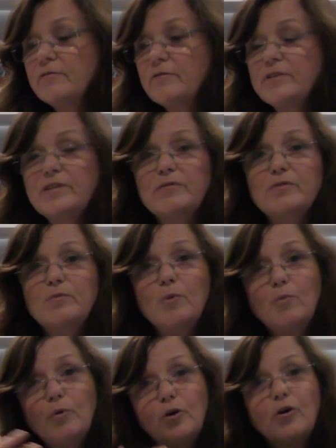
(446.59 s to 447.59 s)
crystals will
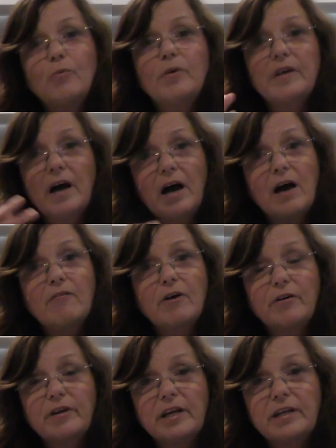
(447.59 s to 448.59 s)
work with our
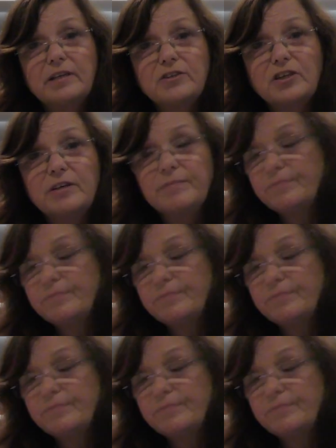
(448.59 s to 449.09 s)
own energy.